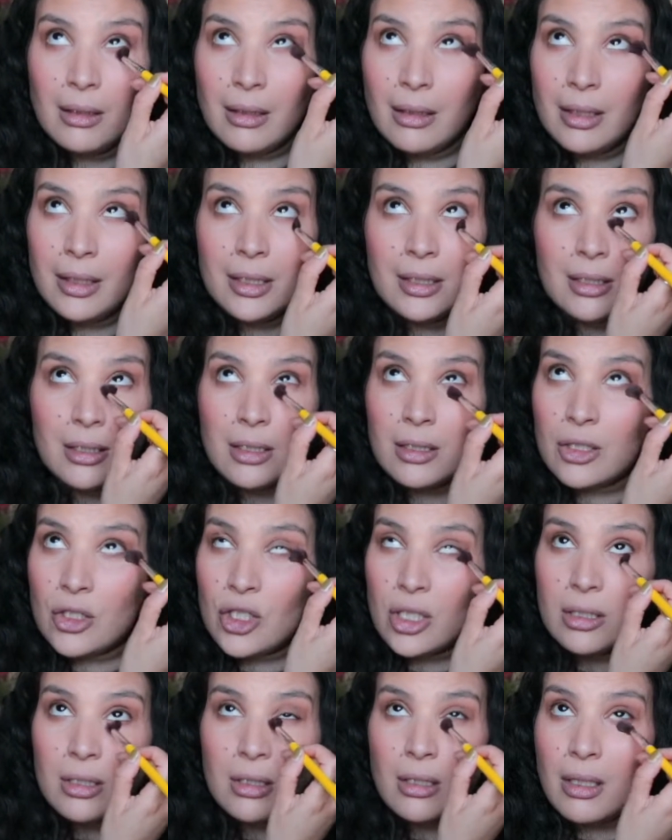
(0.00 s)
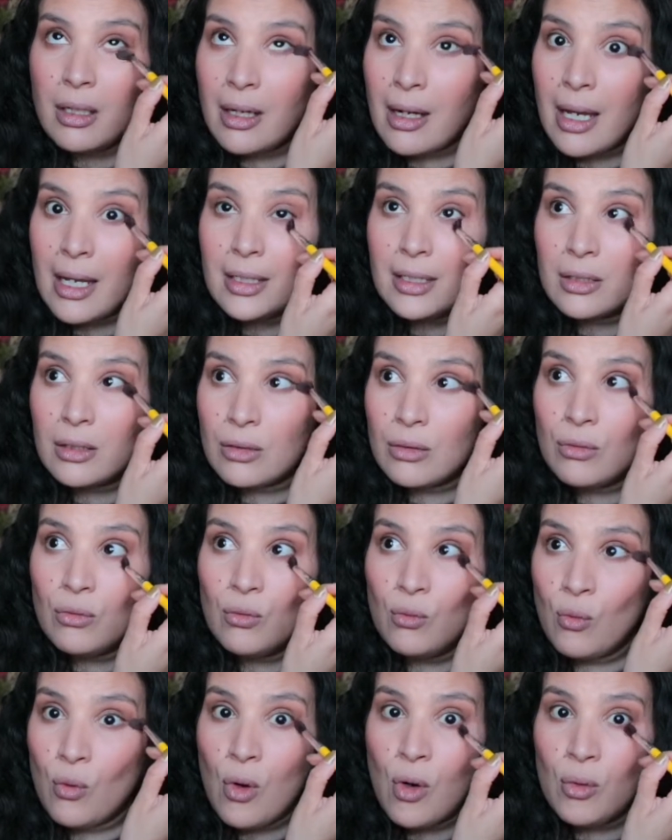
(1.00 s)
And it's just a nice
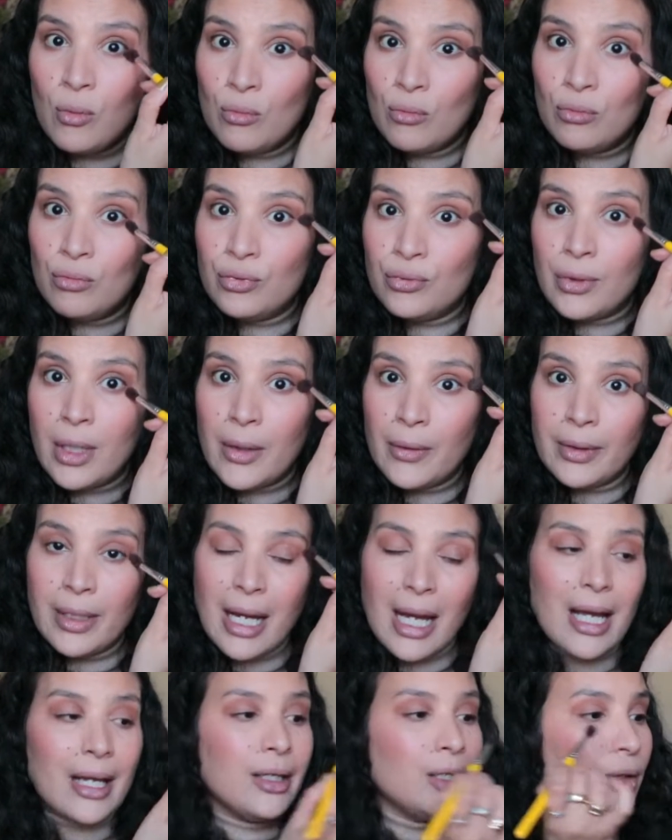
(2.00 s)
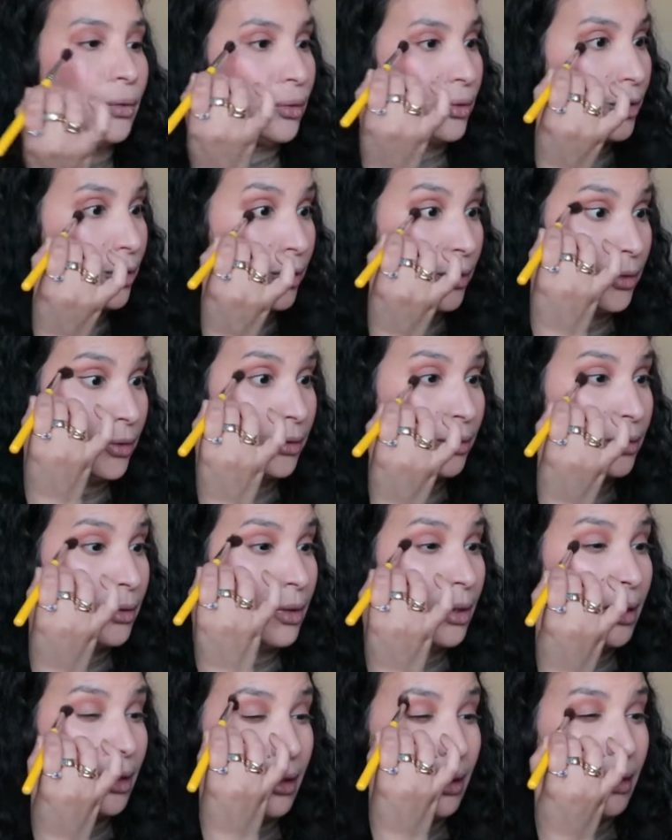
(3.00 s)
warm brown eye look, you know.
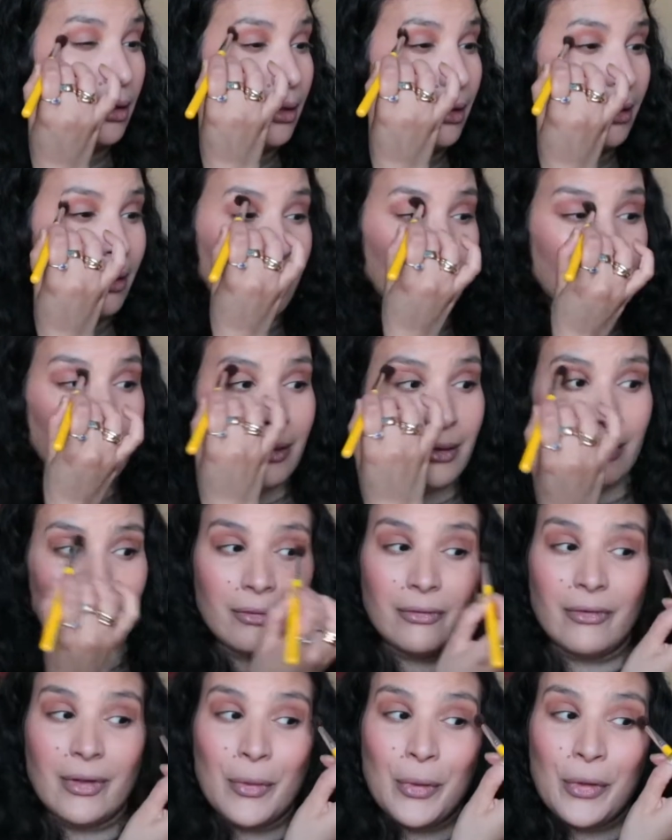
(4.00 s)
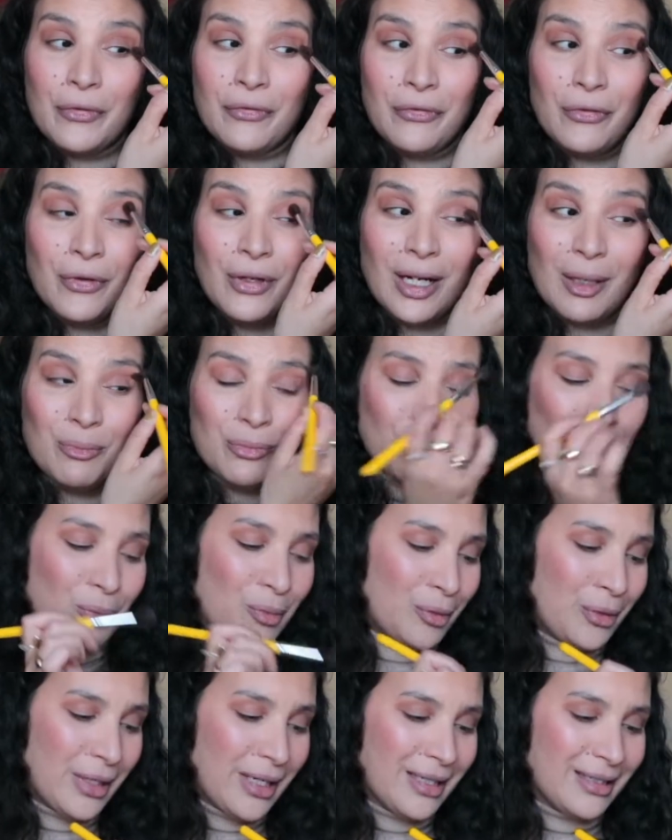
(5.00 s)
Very fall
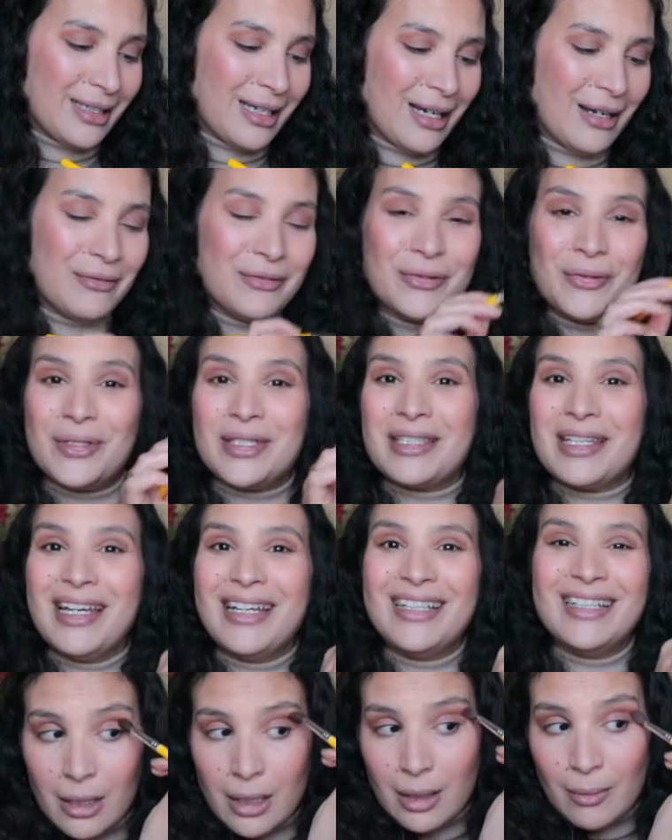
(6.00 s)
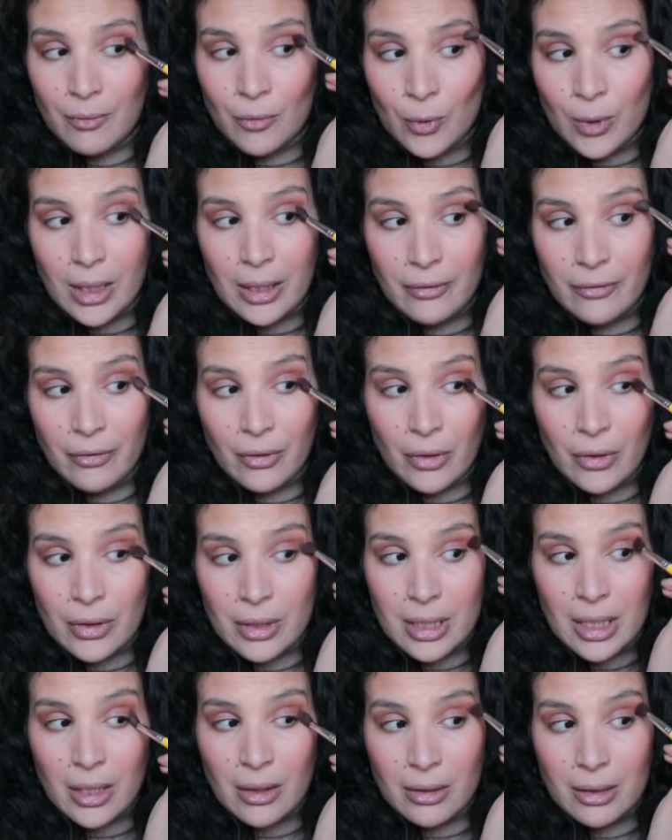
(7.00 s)
appropriate, I have to say. And I'm really
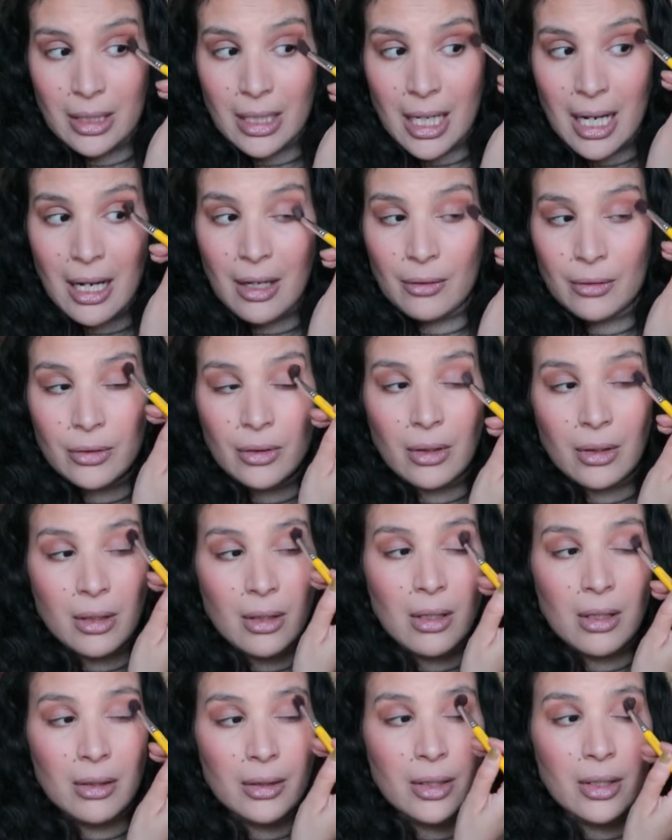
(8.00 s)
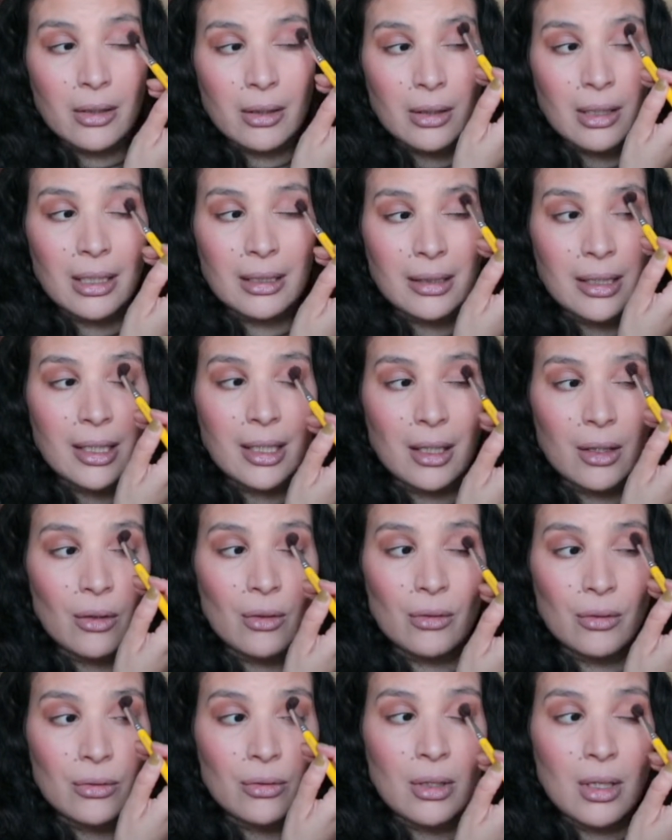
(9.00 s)
focusing on the outer corner, and then I
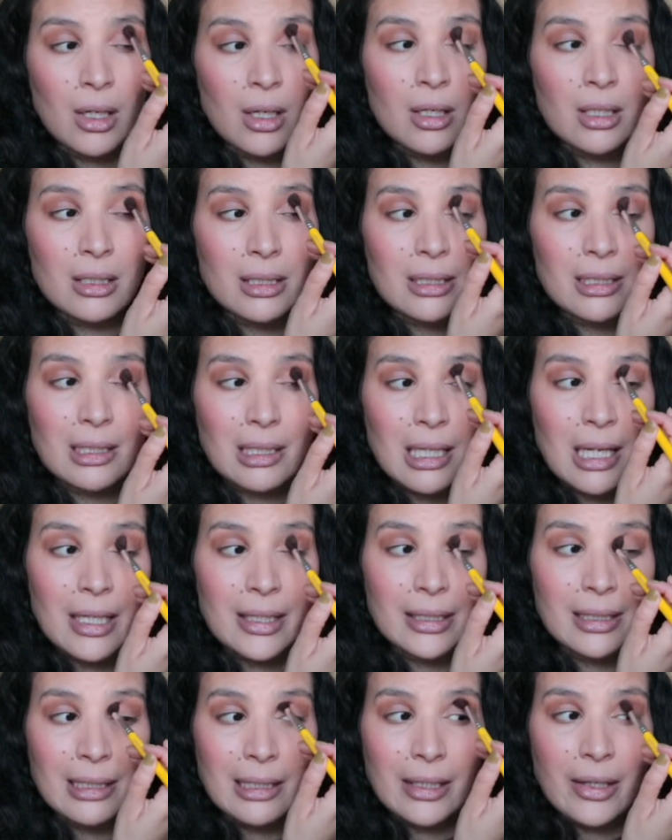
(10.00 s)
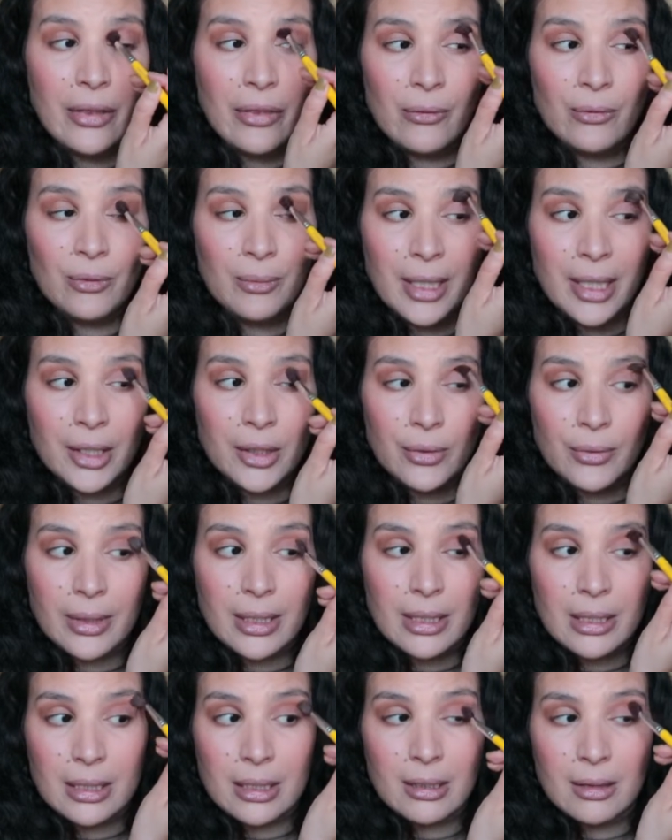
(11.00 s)
go slightly through my
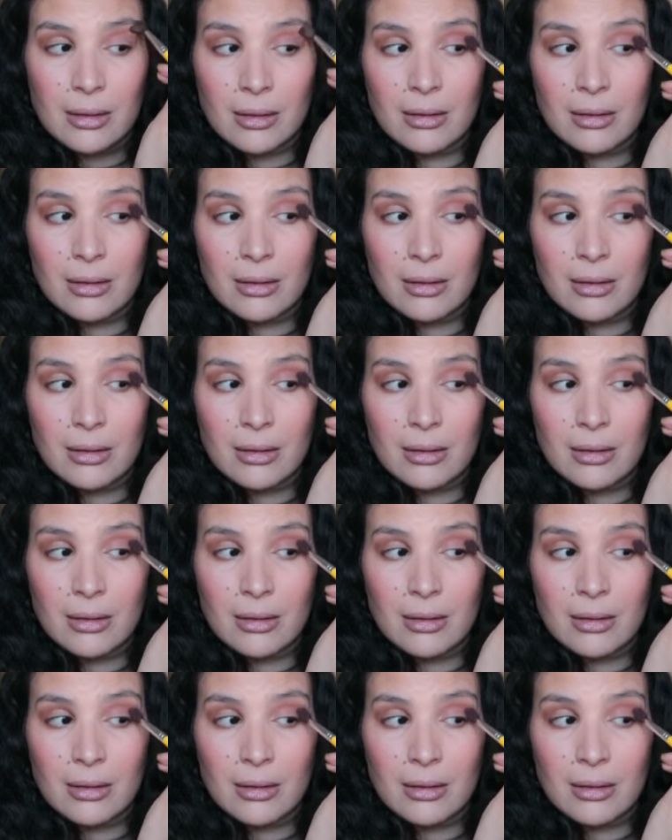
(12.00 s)
crease,